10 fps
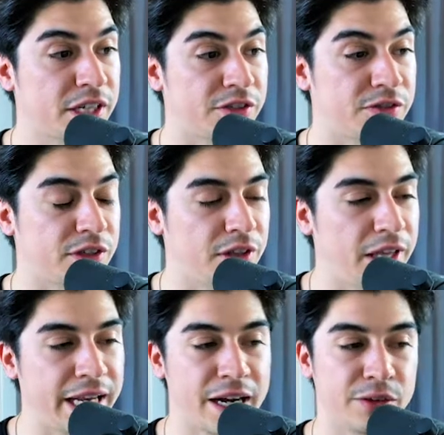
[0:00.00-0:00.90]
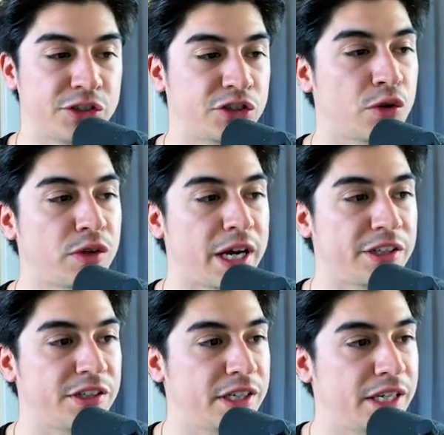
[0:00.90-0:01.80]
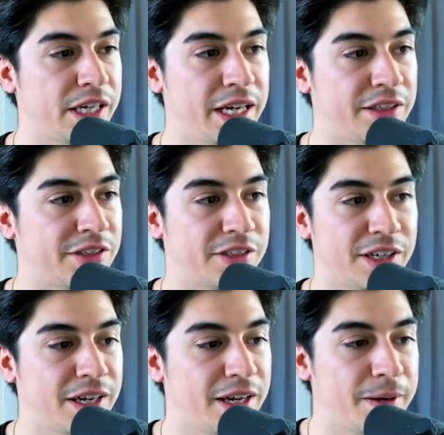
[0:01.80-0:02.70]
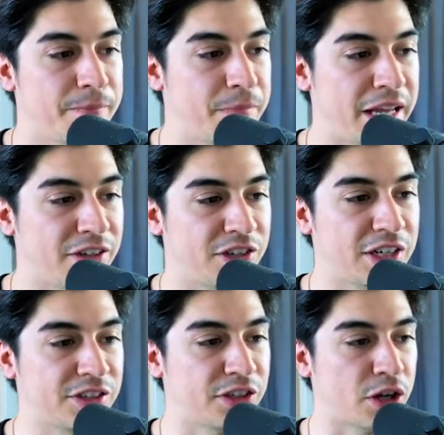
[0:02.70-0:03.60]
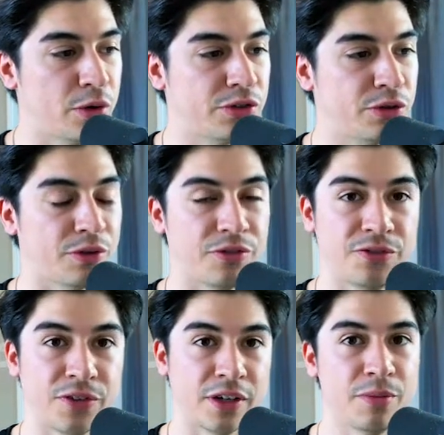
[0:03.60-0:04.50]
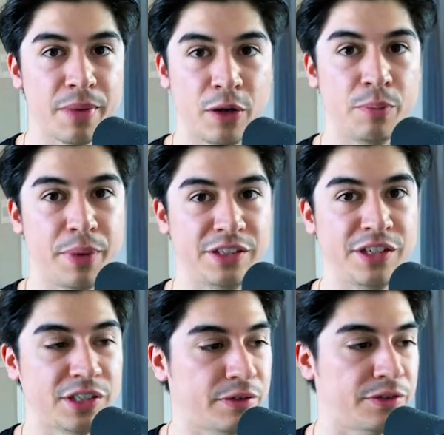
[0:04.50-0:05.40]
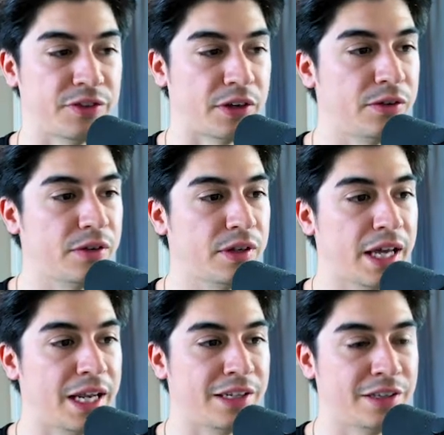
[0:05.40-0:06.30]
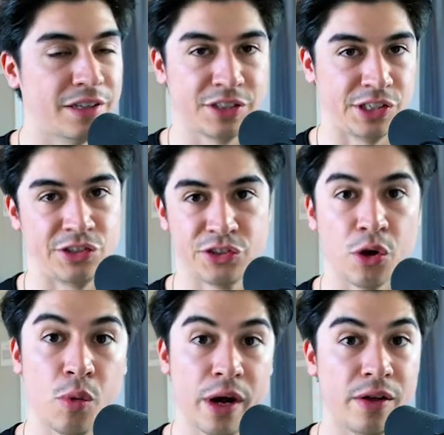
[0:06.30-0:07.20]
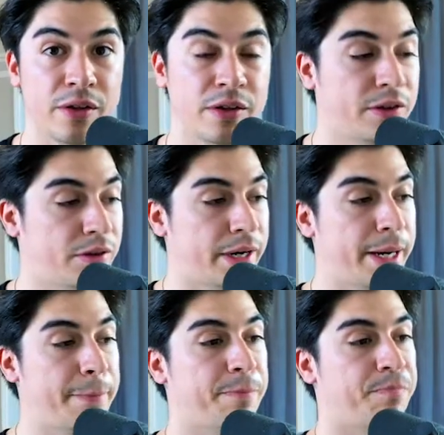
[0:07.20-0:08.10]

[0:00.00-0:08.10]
It's laid out so nicely. It just goes through the fundamental basics of a funnel and it does it so well, right?